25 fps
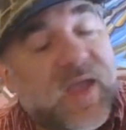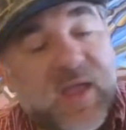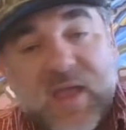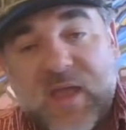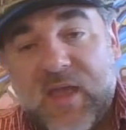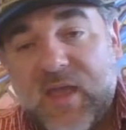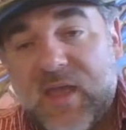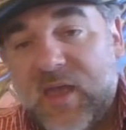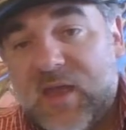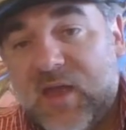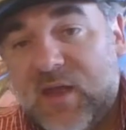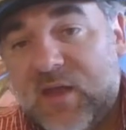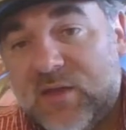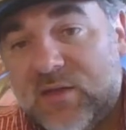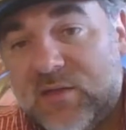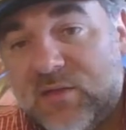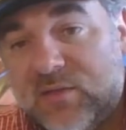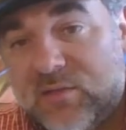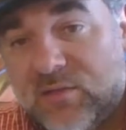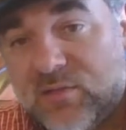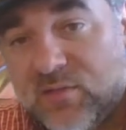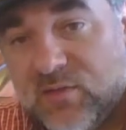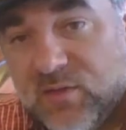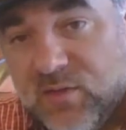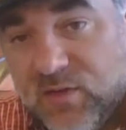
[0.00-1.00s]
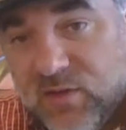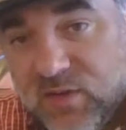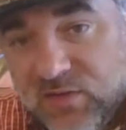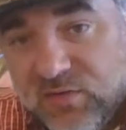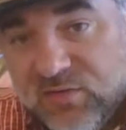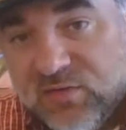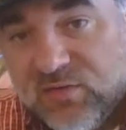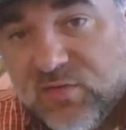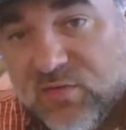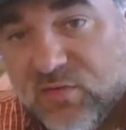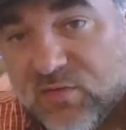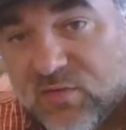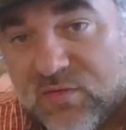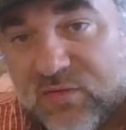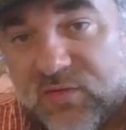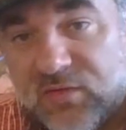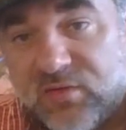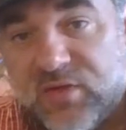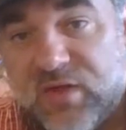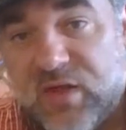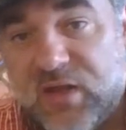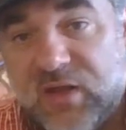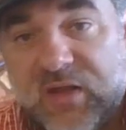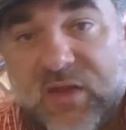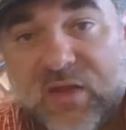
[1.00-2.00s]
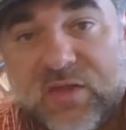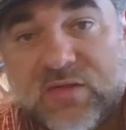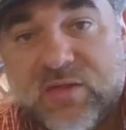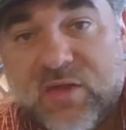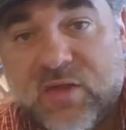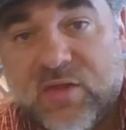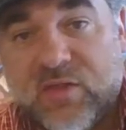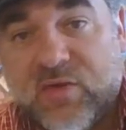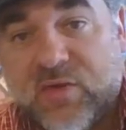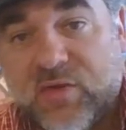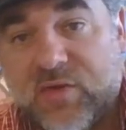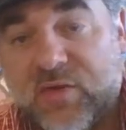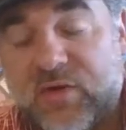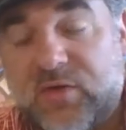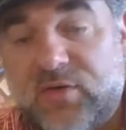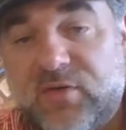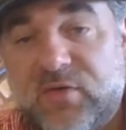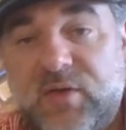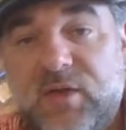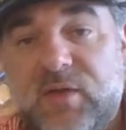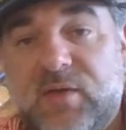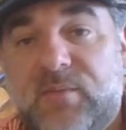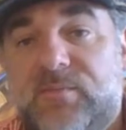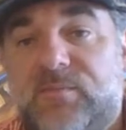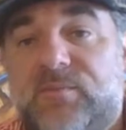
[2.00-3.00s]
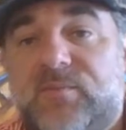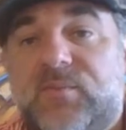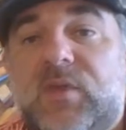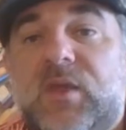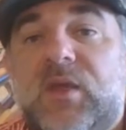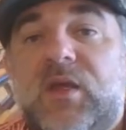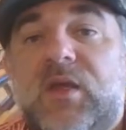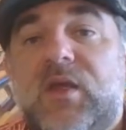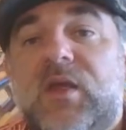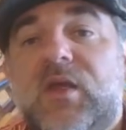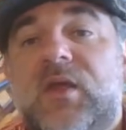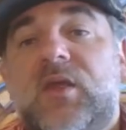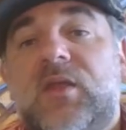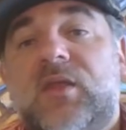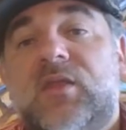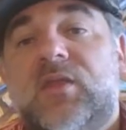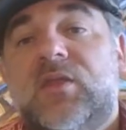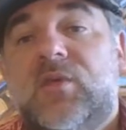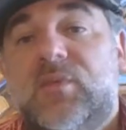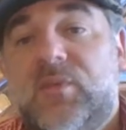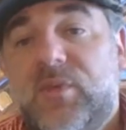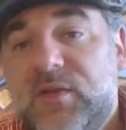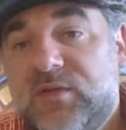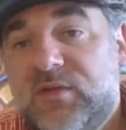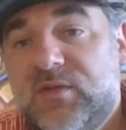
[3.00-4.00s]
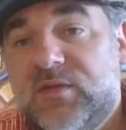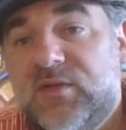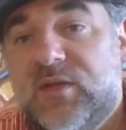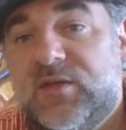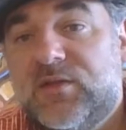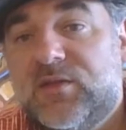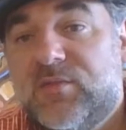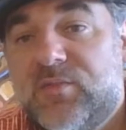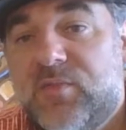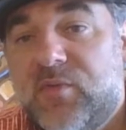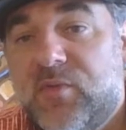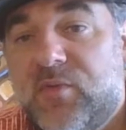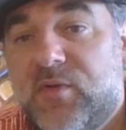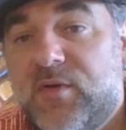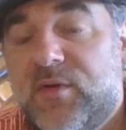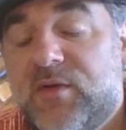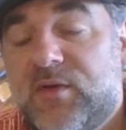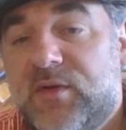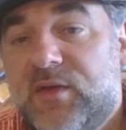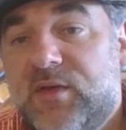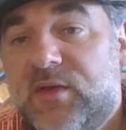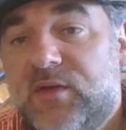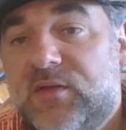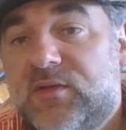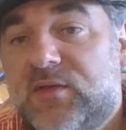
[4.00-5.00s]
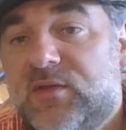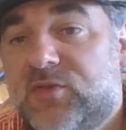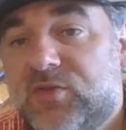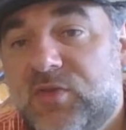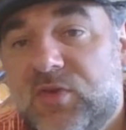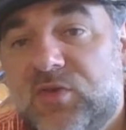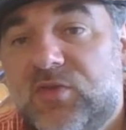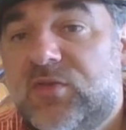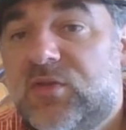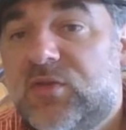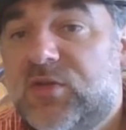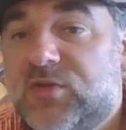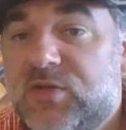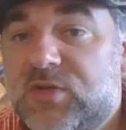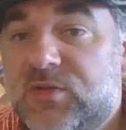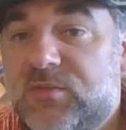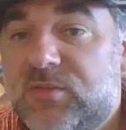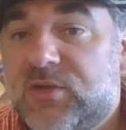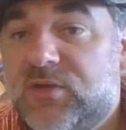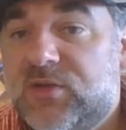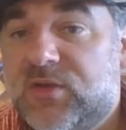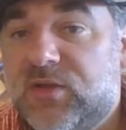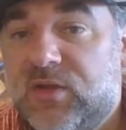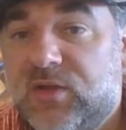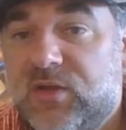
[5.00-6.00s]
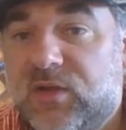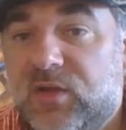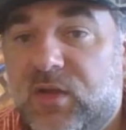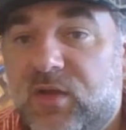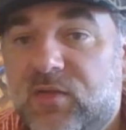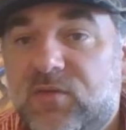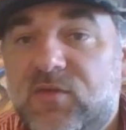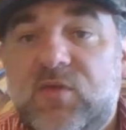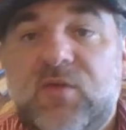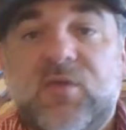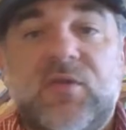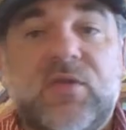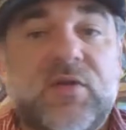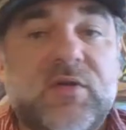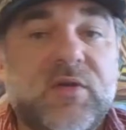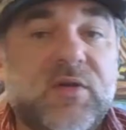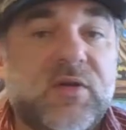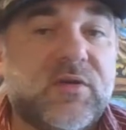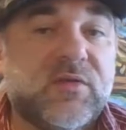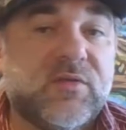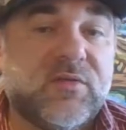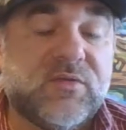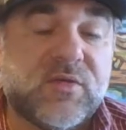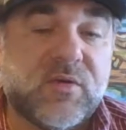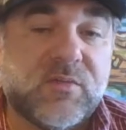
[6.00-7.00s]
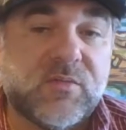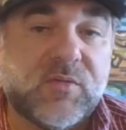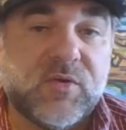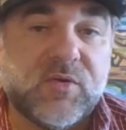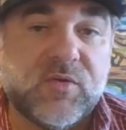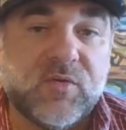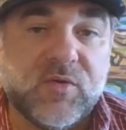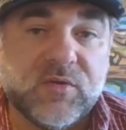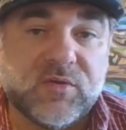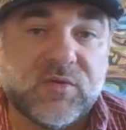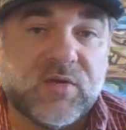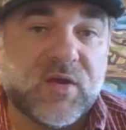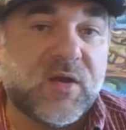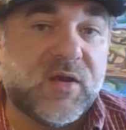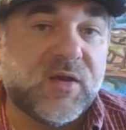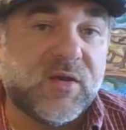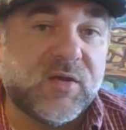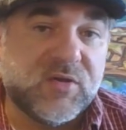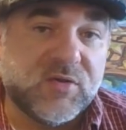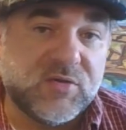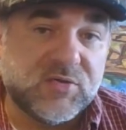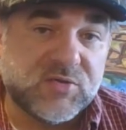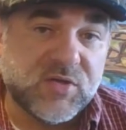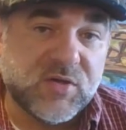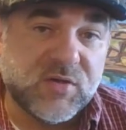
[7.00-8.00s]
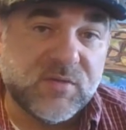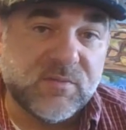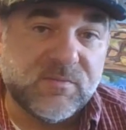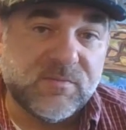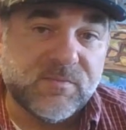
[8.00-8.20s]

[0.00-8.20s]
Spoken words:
and his students are saying, yes, I learned under him. The reason that's important is it shows legitimacy. If you learn under someone who has gone in the gym,